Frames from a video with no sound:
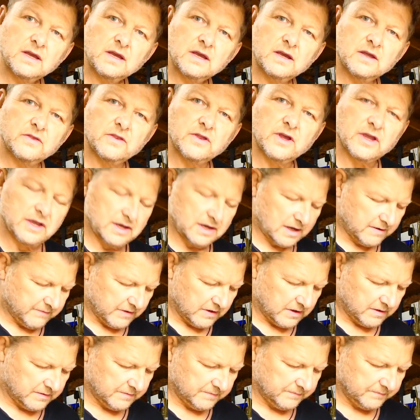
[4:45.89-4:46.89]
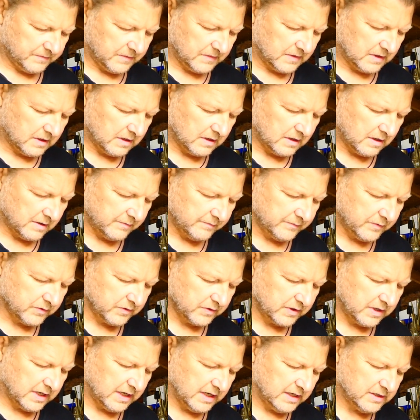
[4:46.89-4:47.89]
And there you have it.
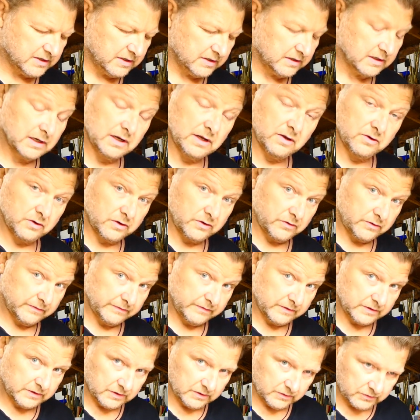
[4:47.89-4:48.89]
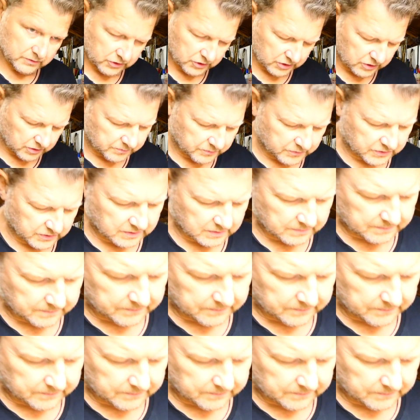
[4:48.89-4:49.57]
Put keys on the longer of the two tubes.